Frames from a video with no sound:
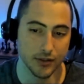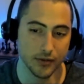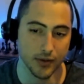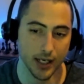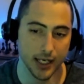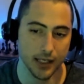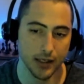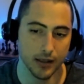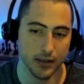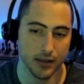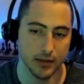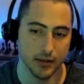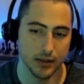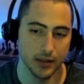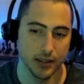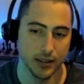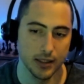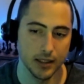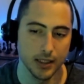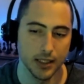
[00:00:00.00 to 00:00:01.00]
right?
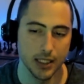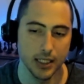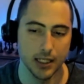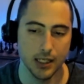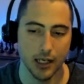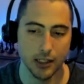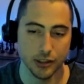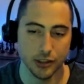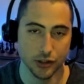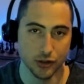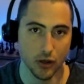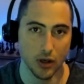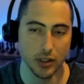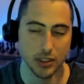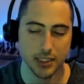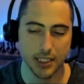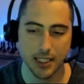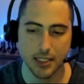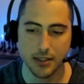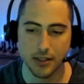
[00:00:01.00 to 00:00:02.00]
A strong
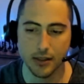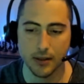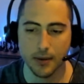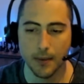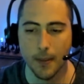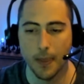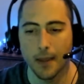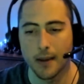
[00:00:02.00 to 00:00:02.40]
center.